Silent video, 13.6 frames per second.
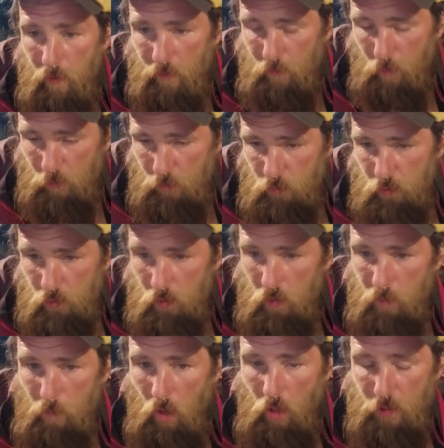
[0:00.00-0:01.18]
pharmaceutical
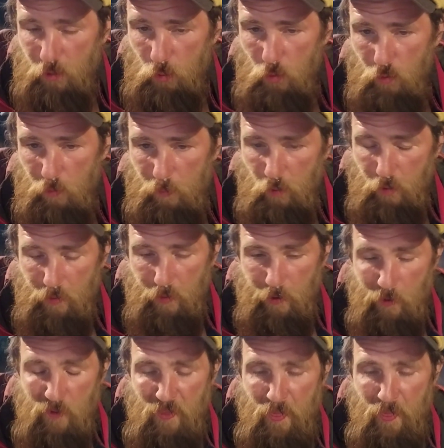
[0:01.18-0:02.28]
molecule has been put in there.